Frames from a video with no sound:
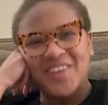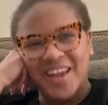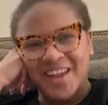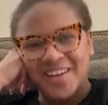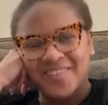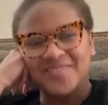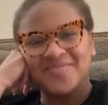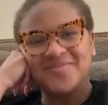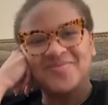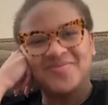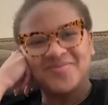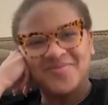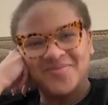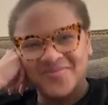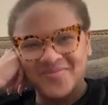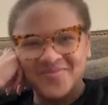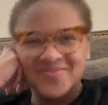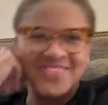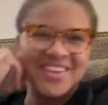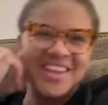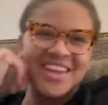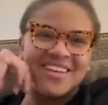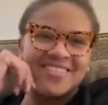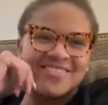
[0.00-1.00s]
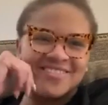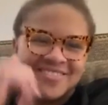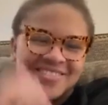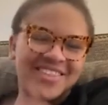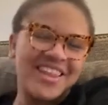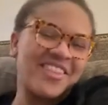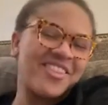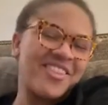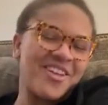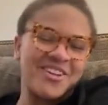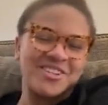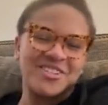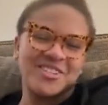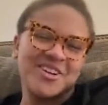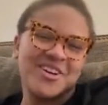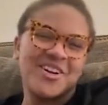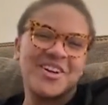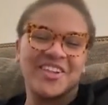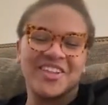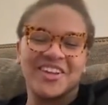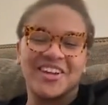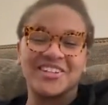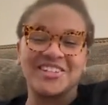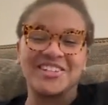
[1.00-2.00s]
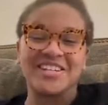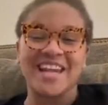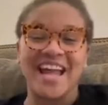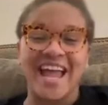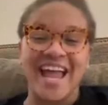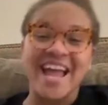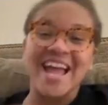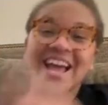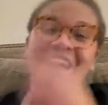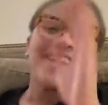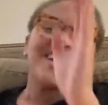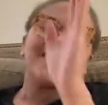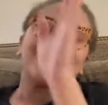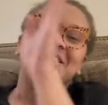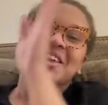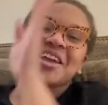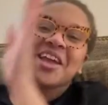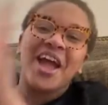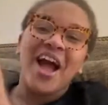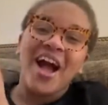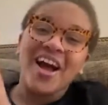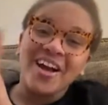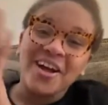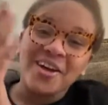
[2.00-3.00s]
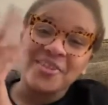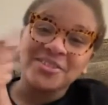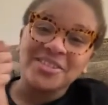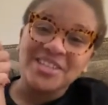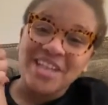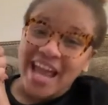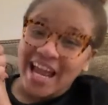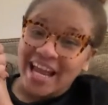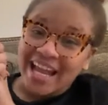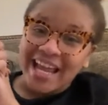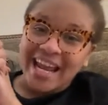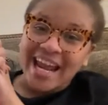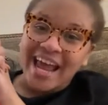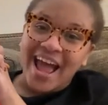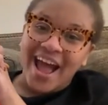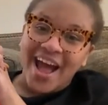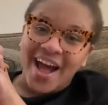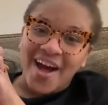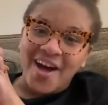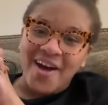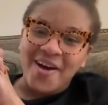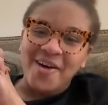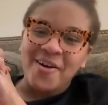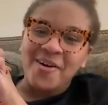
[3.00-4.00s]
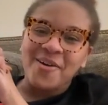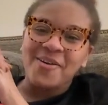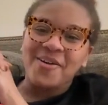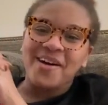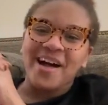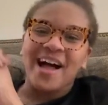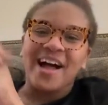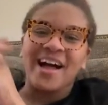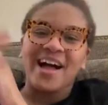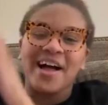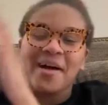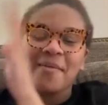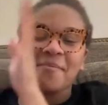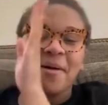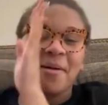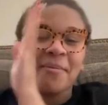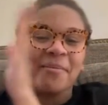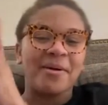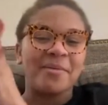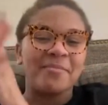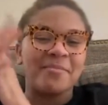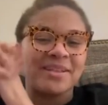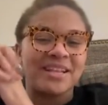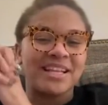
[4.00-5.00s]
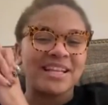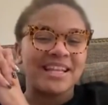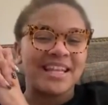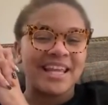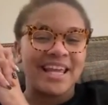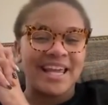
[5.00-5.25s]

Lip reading: Yeah. Yeah, they launched earlier today. So y'all go check it out. I'm going to put the